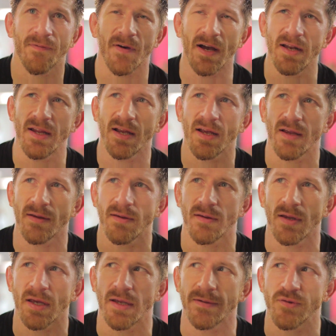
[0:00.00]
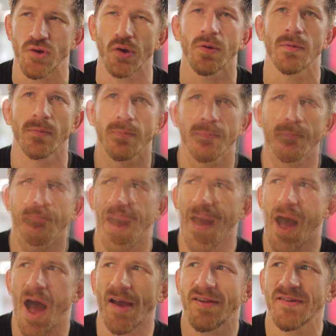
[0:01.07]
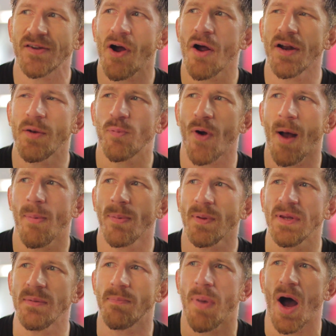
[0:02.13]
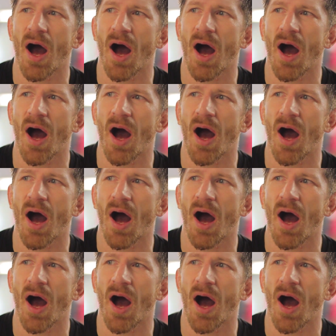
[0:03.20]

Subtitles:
fighting in June. I started probably